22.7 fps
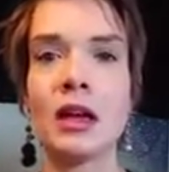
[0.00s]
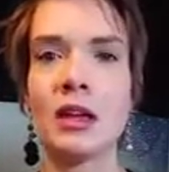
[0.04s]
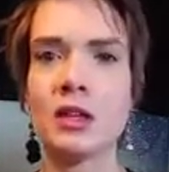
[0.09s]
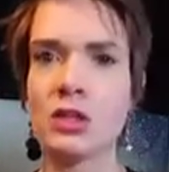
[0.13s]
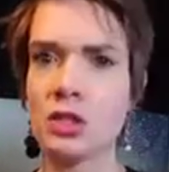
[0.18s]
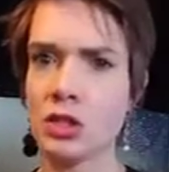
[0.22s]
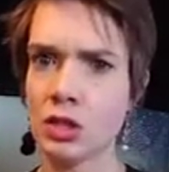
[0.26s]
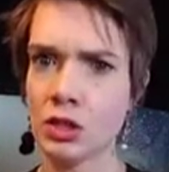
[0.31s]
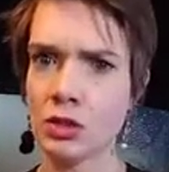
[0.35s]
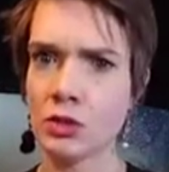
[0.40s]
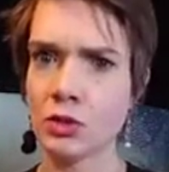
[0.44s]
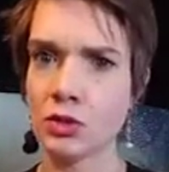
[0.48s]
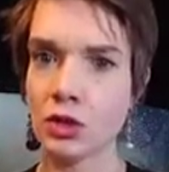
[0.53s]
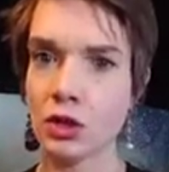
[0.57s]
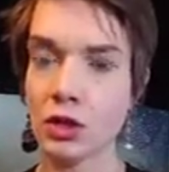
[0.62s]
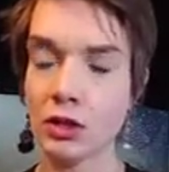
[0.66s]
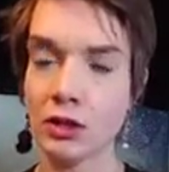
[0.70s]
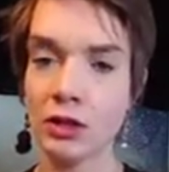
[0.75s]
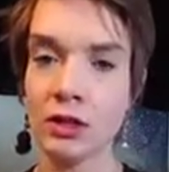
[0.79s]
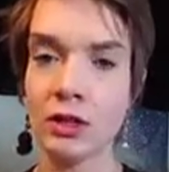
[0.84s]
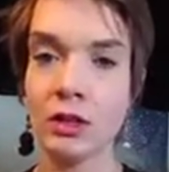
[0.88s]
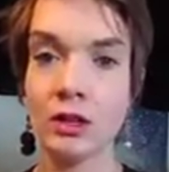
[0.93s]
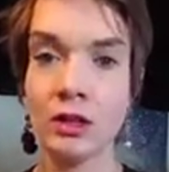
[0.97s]
and
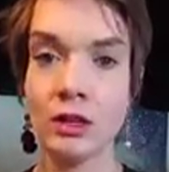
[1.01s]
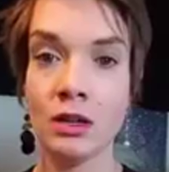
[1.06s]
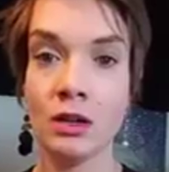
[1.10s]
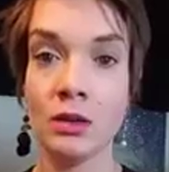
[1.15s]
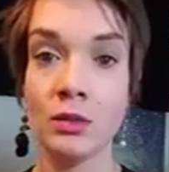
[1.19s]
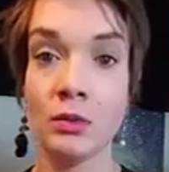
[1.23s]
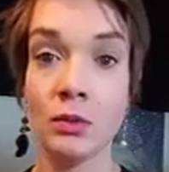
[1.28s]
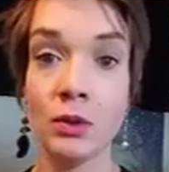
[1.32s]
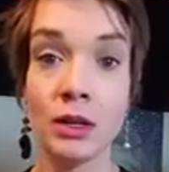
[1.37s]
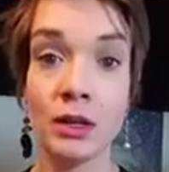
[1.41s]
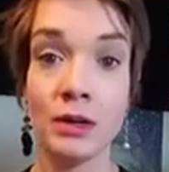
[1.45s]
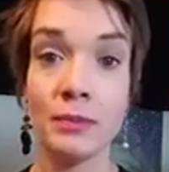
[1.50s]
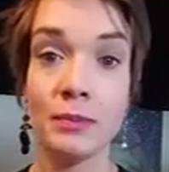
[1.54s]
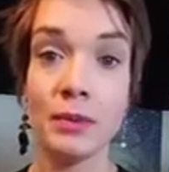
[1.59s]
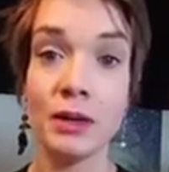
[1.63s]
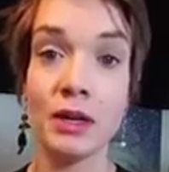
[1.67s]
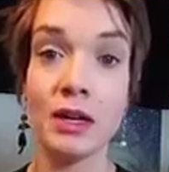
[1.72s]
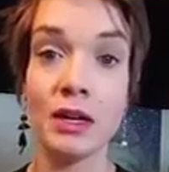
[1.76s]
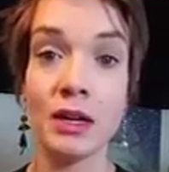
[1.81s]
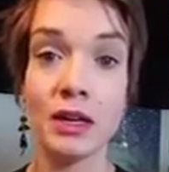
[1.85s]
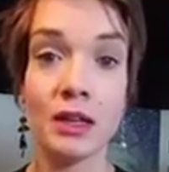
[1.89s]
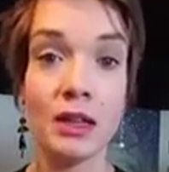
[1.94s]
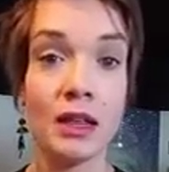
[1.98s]
children really
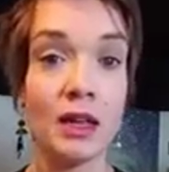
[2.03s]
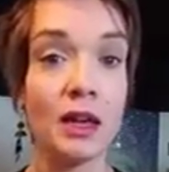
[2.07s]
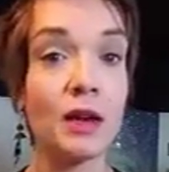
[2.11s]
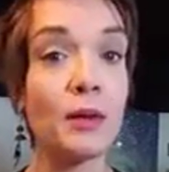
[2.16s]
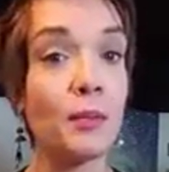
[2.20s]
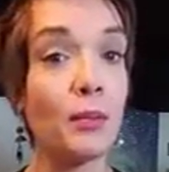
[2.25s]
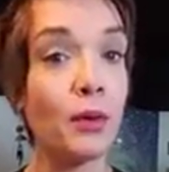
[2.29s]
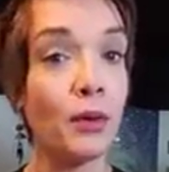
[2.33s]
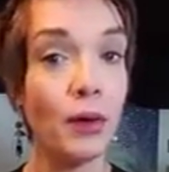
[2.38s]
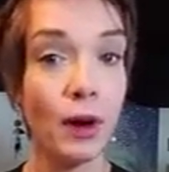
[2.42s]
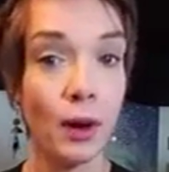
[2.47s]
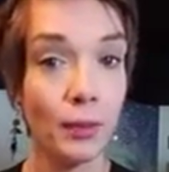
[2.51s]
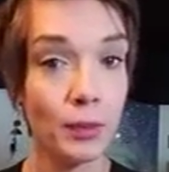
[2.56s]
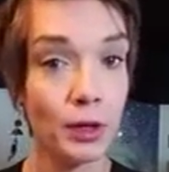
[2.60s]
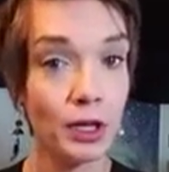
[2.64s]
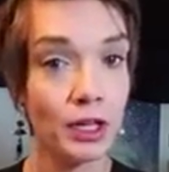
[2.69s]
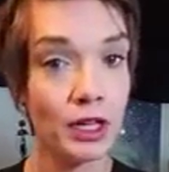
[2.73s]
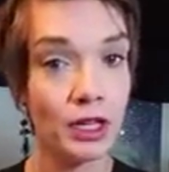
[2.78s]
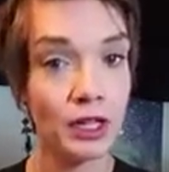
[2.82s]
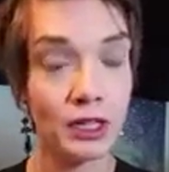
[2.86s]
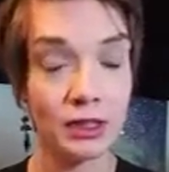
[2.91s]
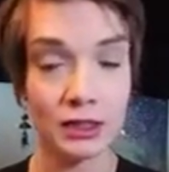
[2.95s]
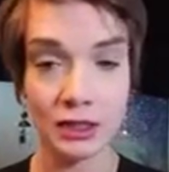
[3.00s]
being like
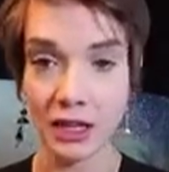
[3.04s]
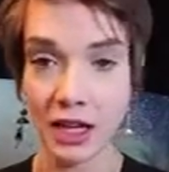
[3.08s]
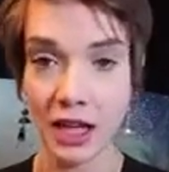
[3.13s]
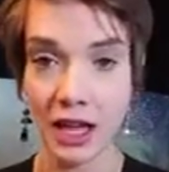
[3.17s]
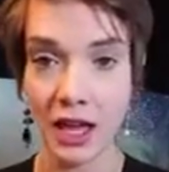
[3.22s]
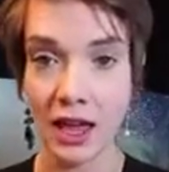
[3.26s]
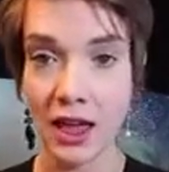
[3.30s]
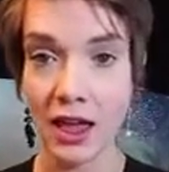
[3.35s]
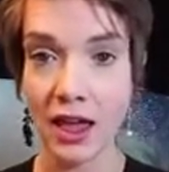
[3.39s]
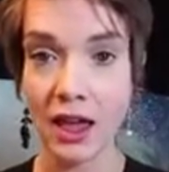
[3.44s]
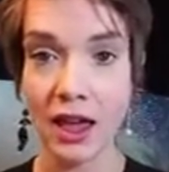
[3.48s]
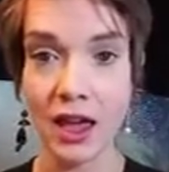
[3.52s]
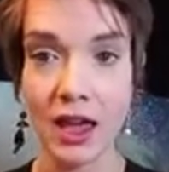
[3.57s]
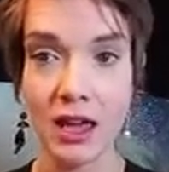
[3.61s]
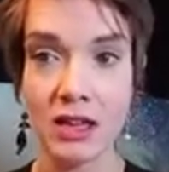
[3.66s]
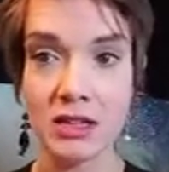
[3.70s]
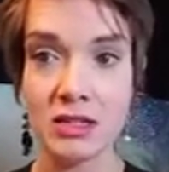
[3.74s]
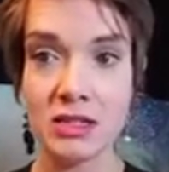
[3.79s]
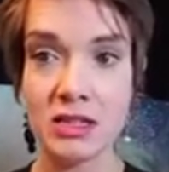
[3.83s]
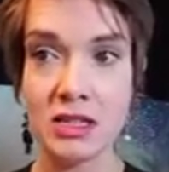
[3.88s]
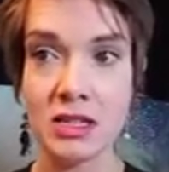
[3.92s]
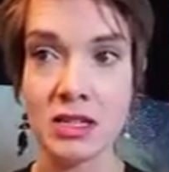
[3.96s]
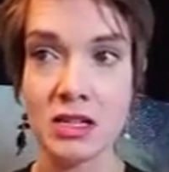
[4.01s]
property
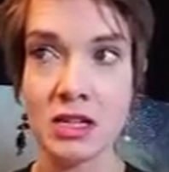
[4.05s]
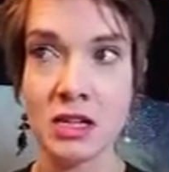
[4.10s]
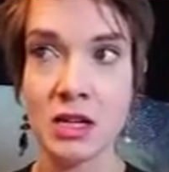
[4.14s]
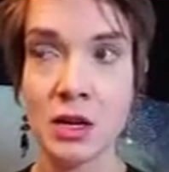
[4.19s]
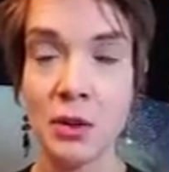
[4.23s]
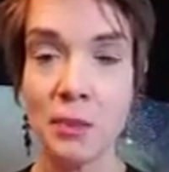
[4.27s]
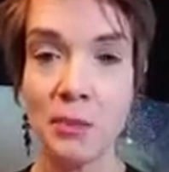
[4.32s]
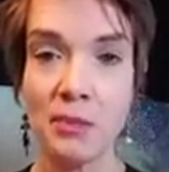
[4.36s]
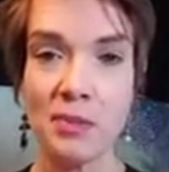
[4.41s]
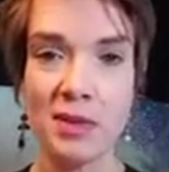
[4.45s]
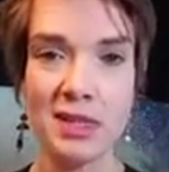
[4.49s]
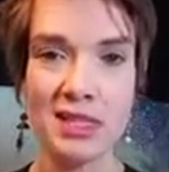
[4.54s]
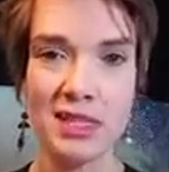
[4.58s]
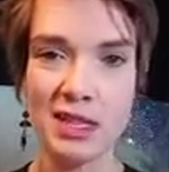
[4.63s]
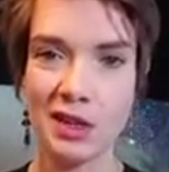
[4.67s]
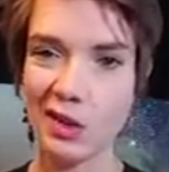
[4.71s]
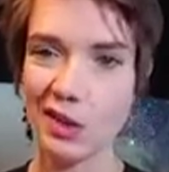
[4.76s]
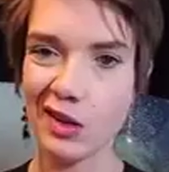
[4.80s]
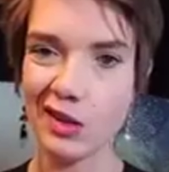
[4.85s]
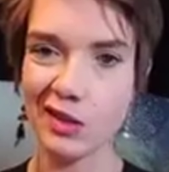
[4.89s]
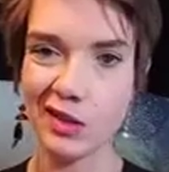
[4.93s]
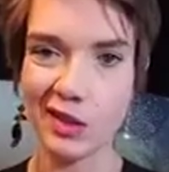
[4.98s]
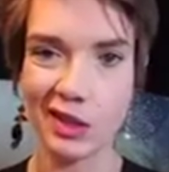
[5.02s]
and
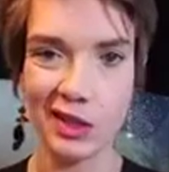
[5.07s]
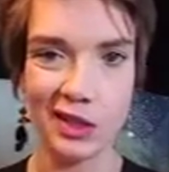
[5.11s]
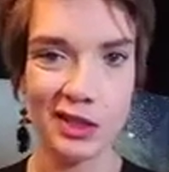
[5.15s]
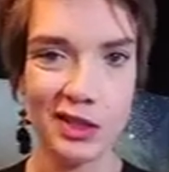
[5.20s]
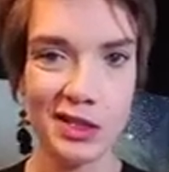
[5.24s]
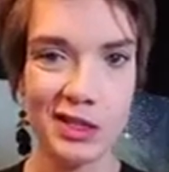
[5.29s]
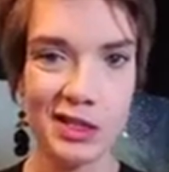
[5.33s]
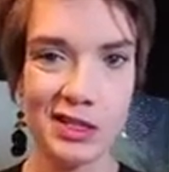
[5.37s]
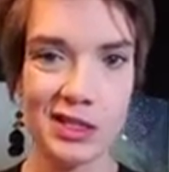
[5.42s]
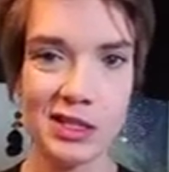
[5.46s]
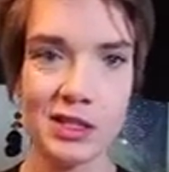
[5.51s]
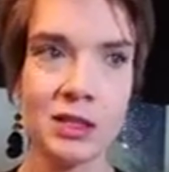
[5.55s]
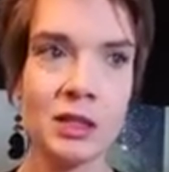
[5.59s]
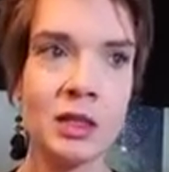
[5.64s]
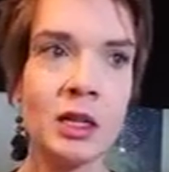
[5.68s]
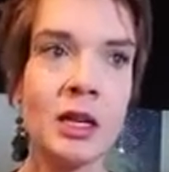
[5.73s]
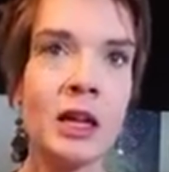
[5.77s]
material goods,